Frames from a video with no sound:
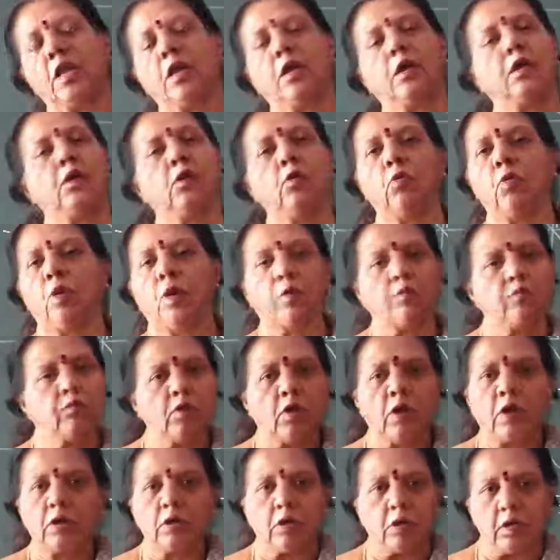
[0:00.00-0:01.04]
year you have
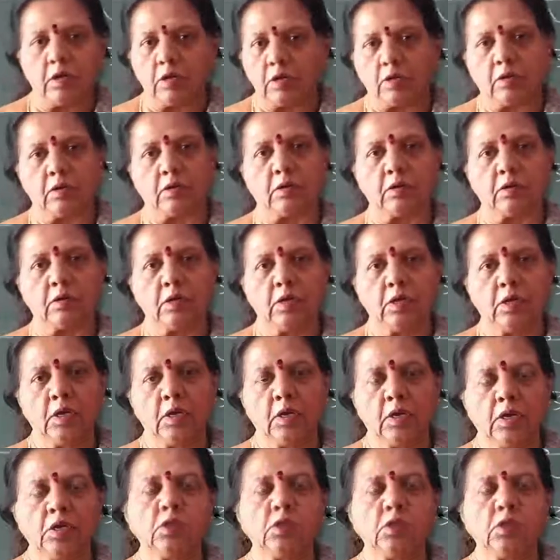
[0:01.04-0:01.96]
not learned.